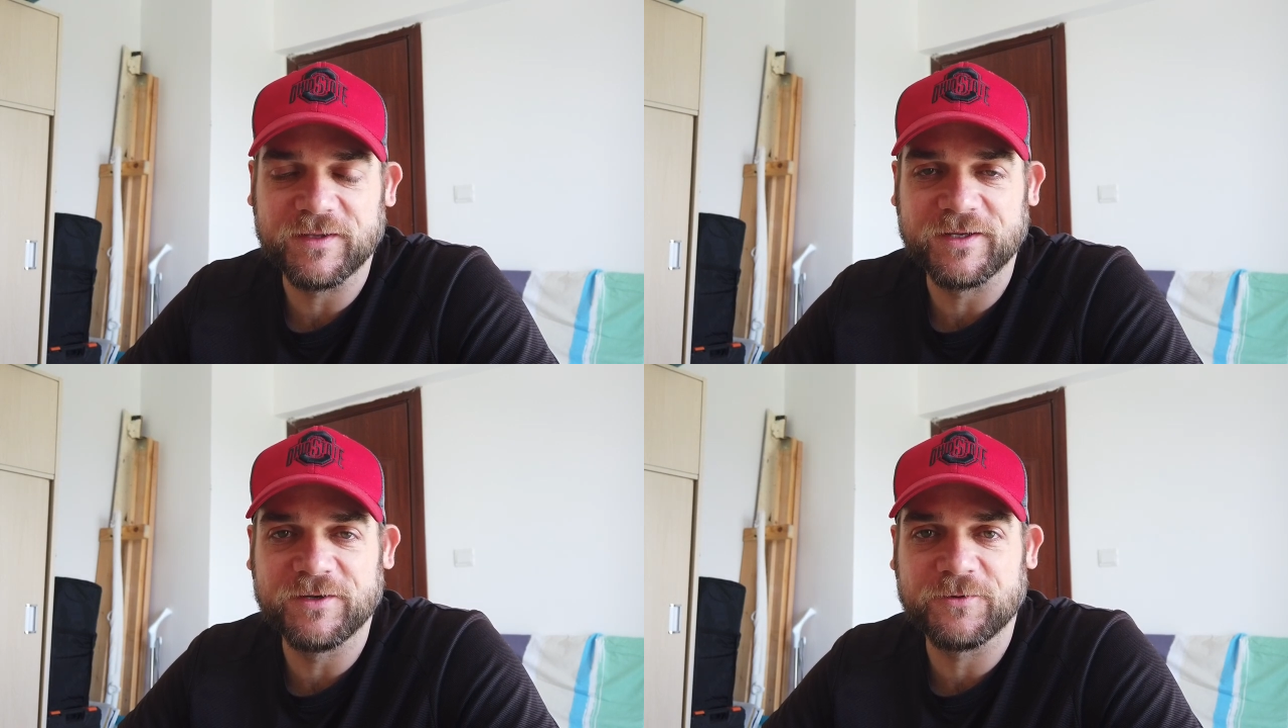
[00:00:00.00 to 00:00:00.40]

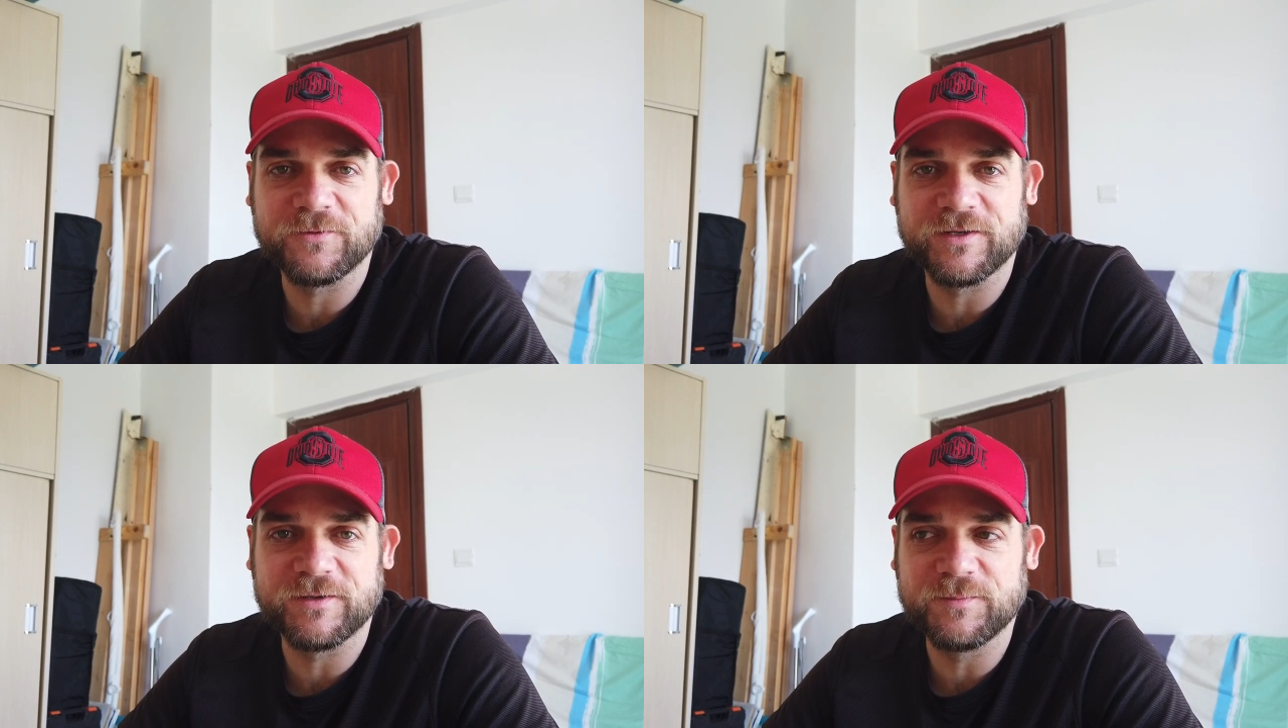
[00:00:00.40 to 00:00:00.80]
Like, you don't
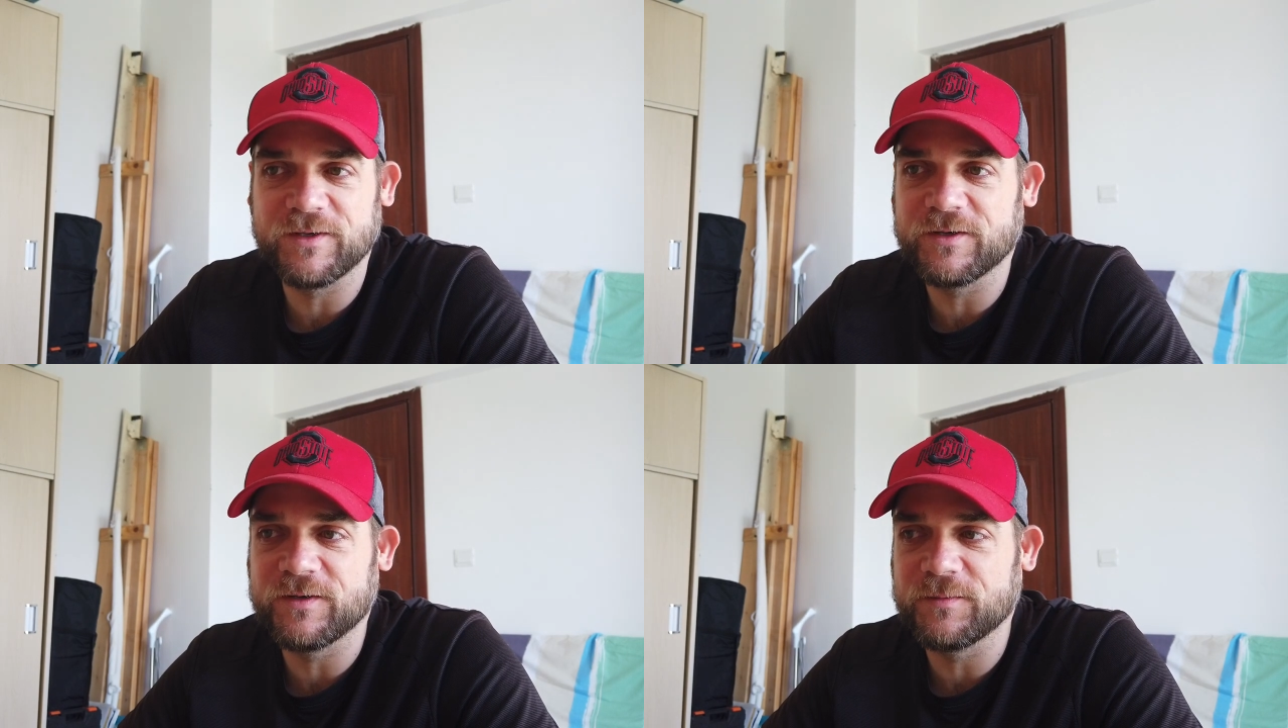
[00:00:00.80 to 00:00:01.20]
want to
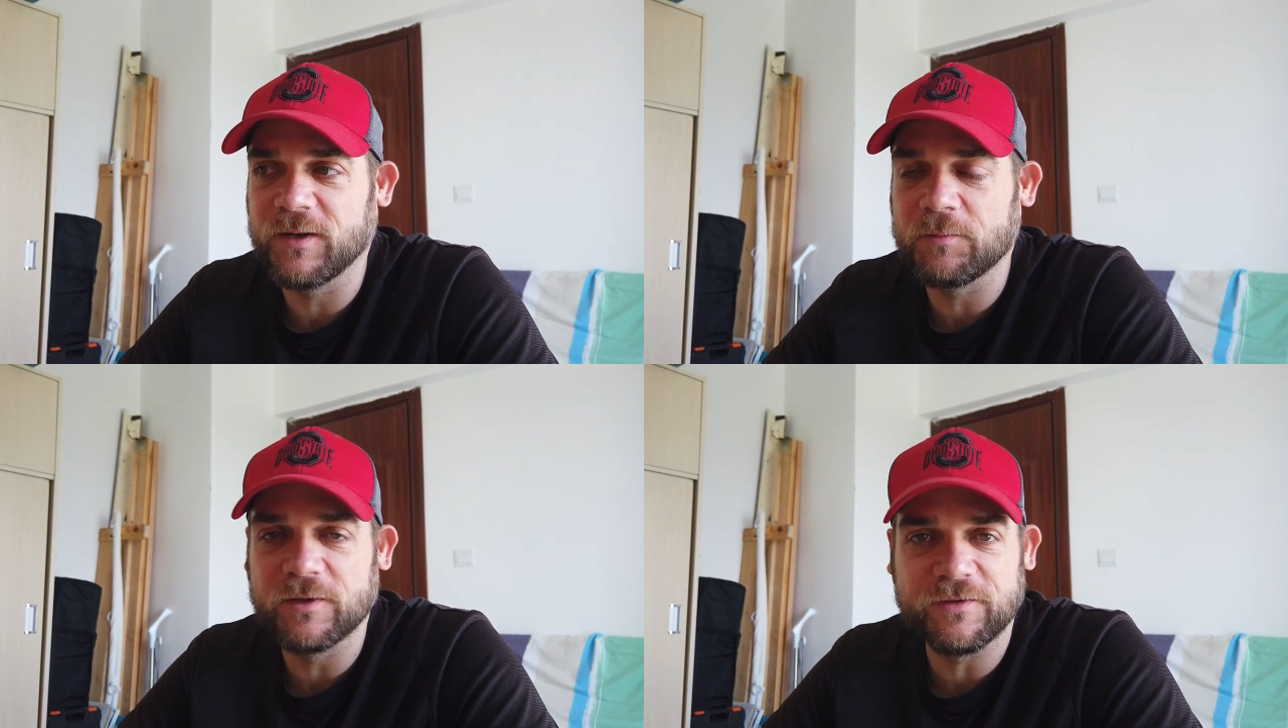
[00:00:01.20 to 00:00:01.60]
be
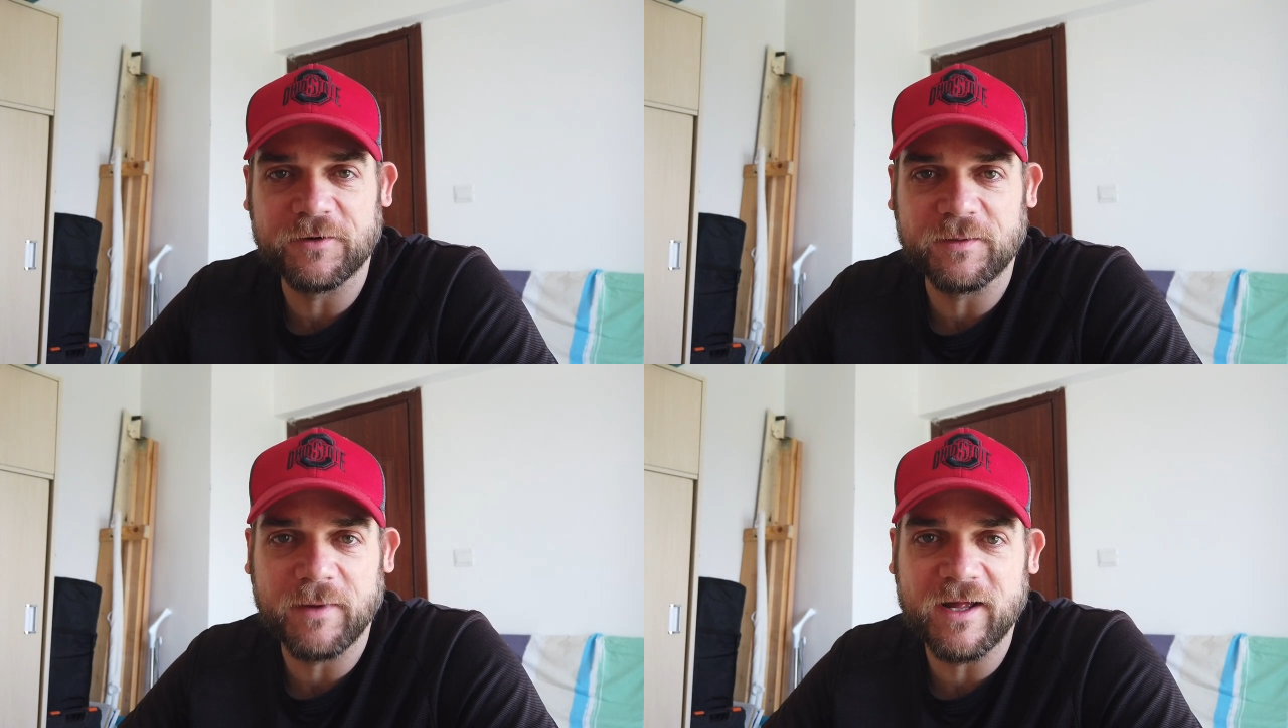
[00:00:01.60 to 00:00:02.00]
a
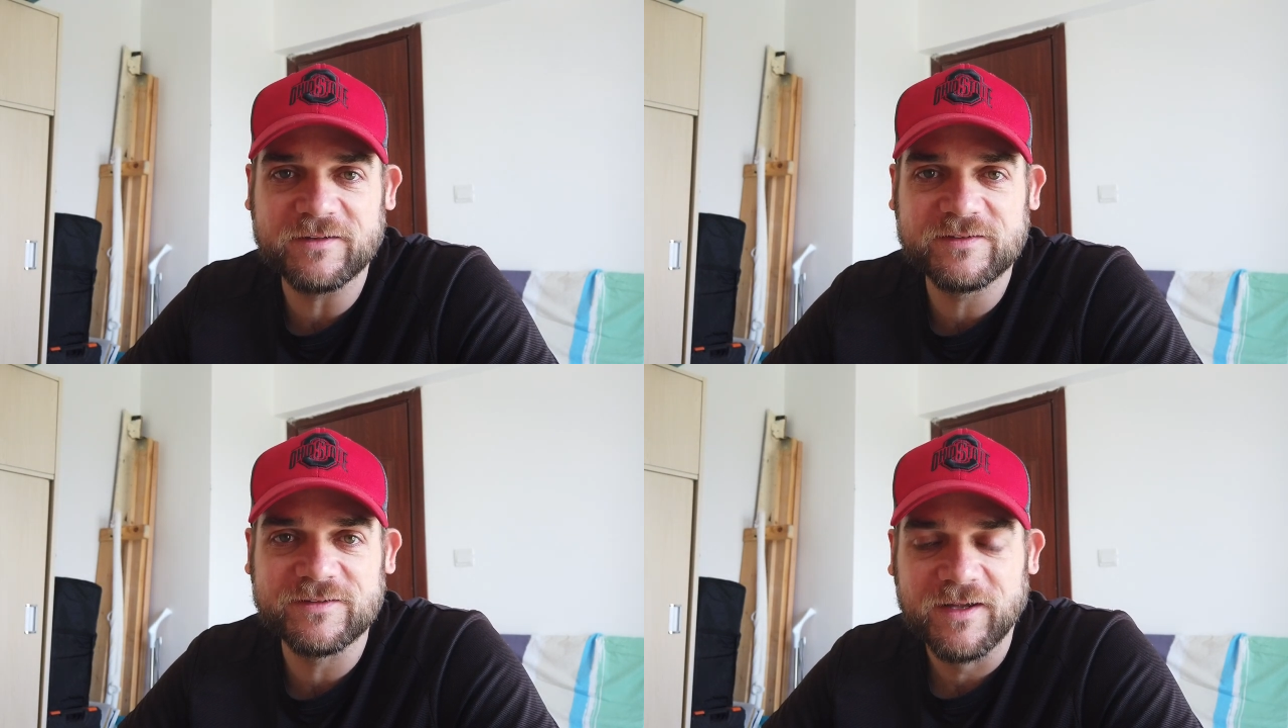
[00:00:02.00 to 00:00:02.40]
blithering
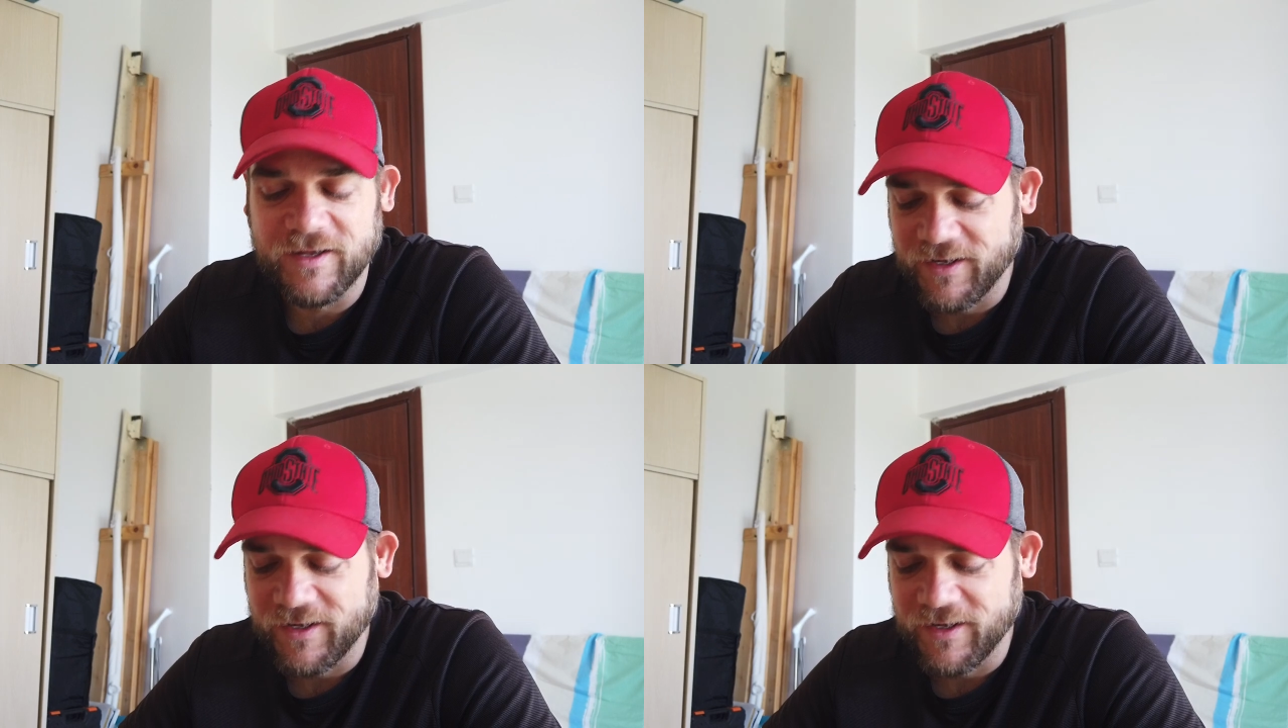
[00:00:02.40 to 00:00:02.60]
mess